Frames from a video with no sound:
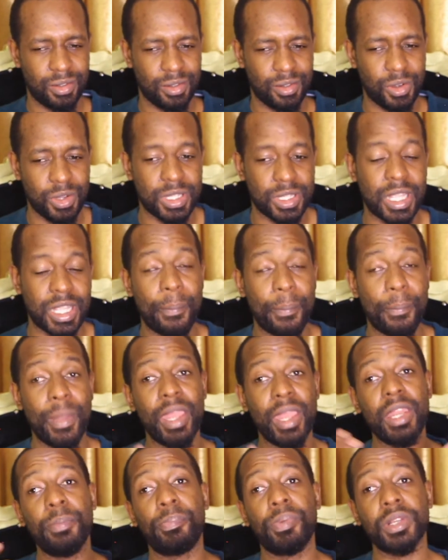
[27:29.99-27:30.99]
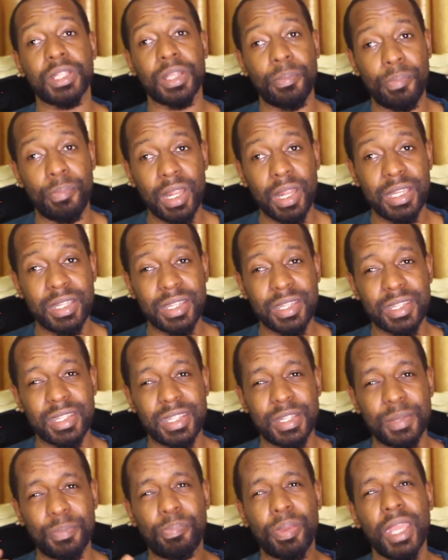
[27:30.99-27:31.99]
because there are many possibilities
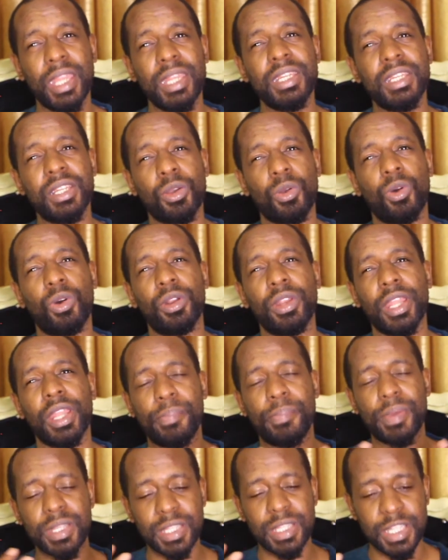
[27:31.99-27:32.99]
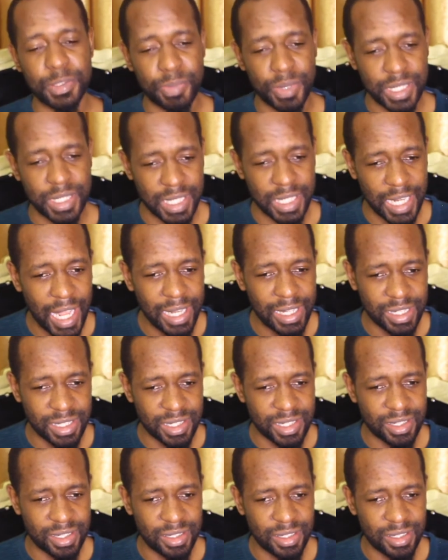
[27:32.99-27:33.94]
depending on a person's personality.